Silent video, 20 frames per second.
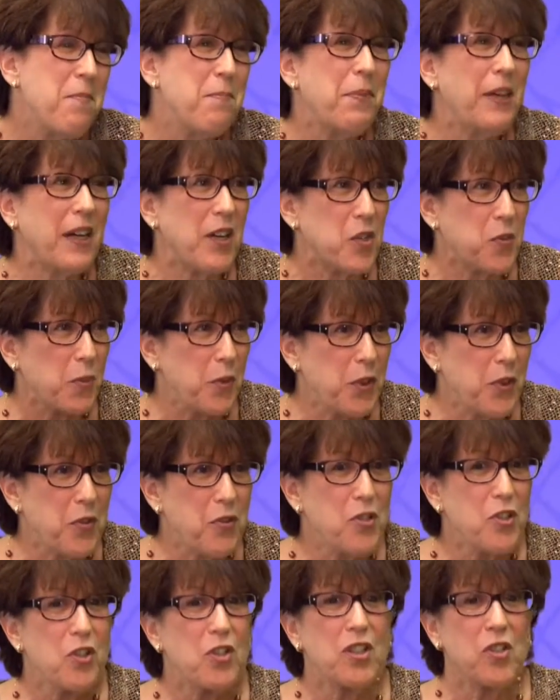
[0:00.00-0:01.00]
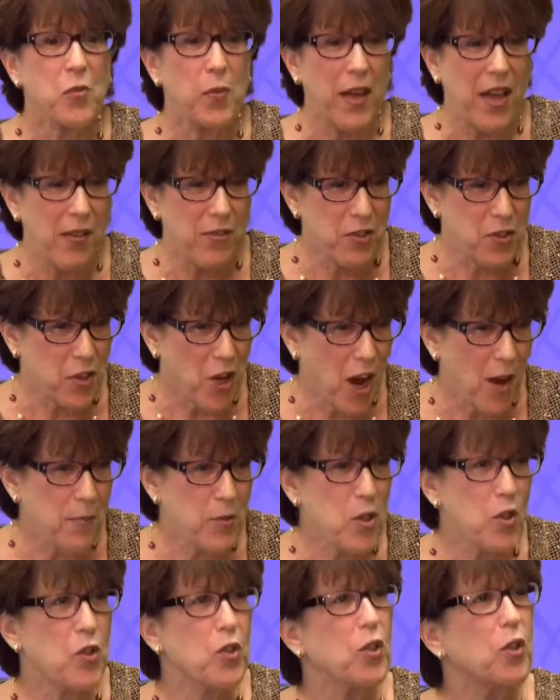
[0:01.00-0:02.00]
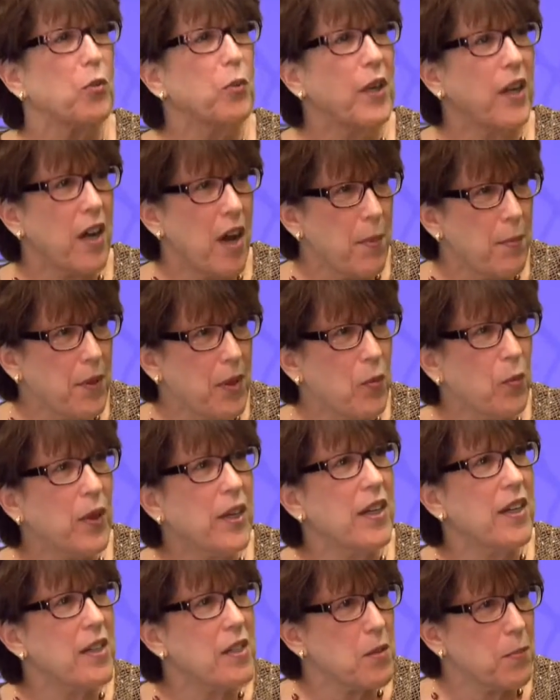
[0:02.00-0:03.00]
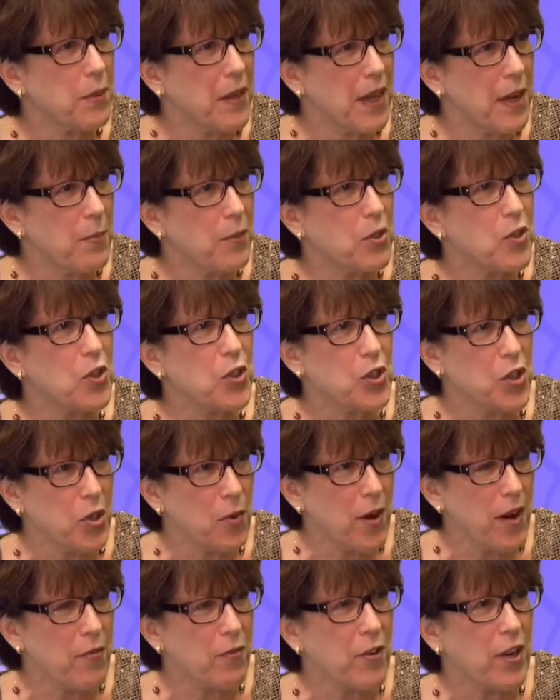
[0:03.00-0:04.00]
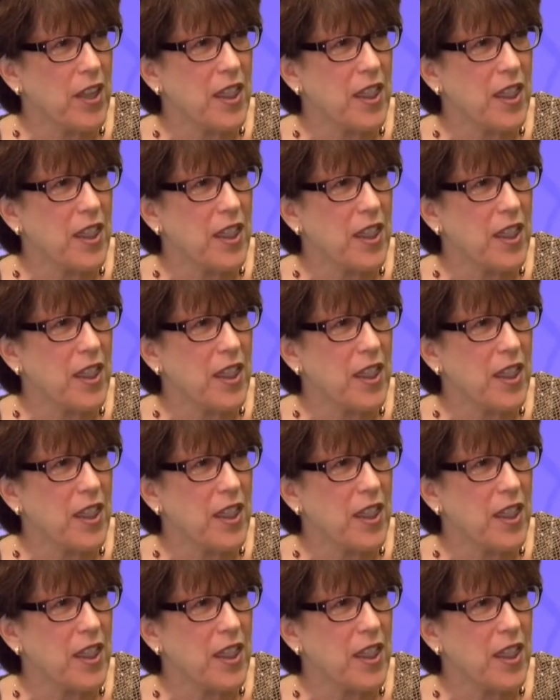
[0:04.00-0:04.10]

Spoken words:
Because we're used to just, we have a job to do, we come in, we need to be able to do everything.